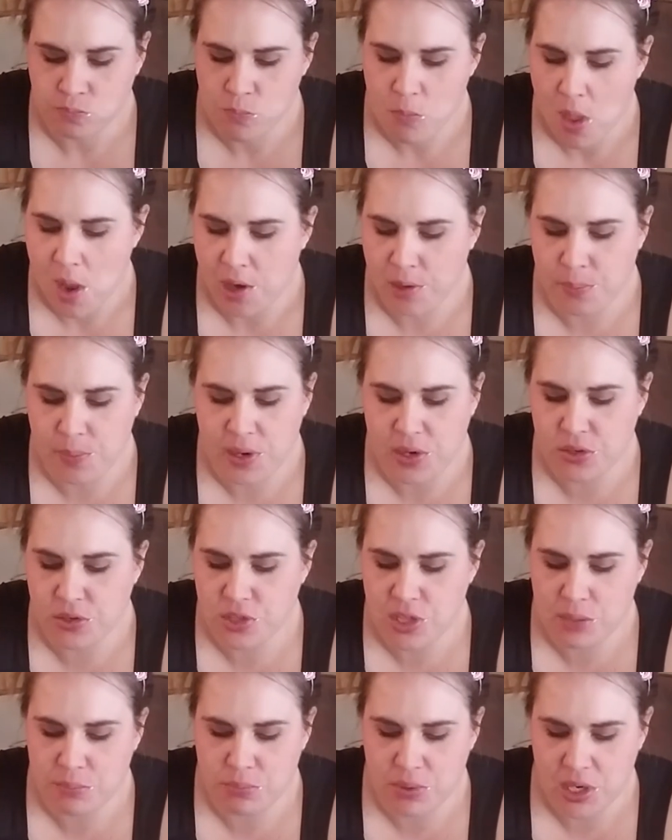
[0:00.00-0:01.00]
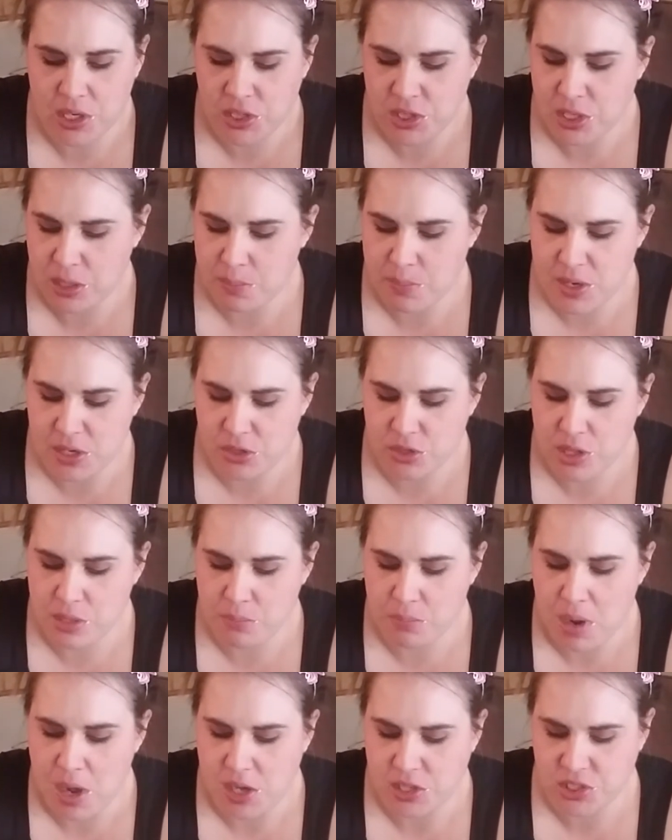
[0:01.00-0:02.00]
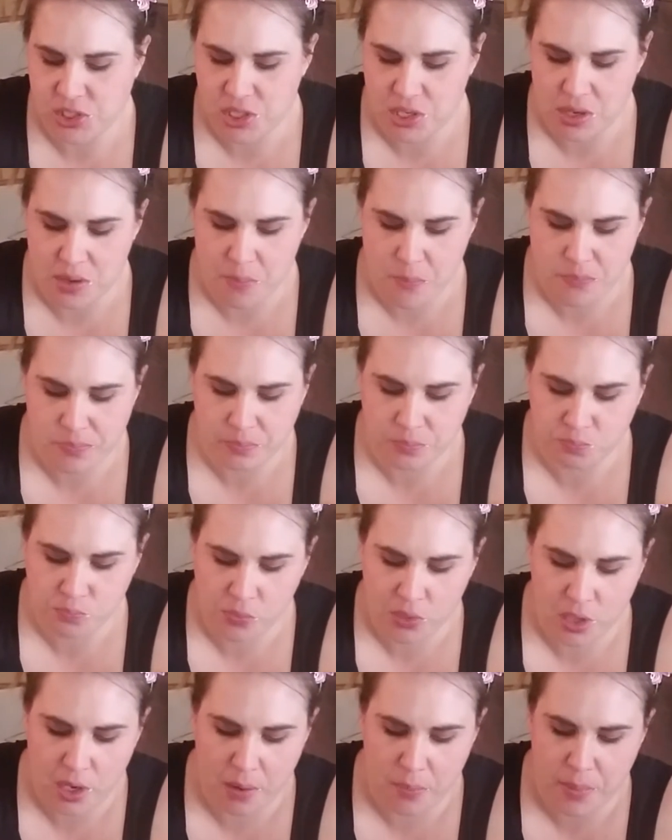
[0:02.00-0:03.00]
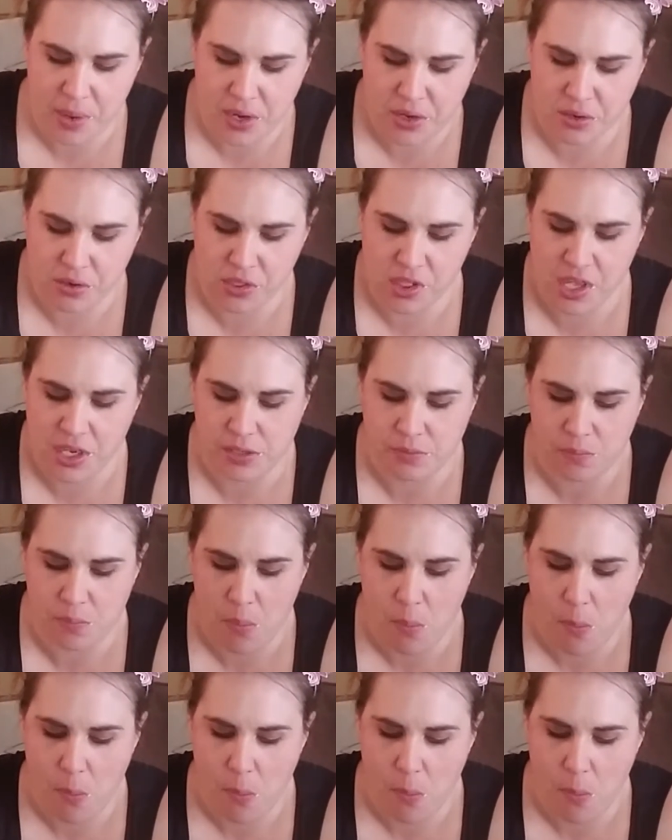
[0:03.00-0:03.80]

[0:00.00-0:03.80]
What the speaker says: They're better than bread. They're better than pasta. They're better than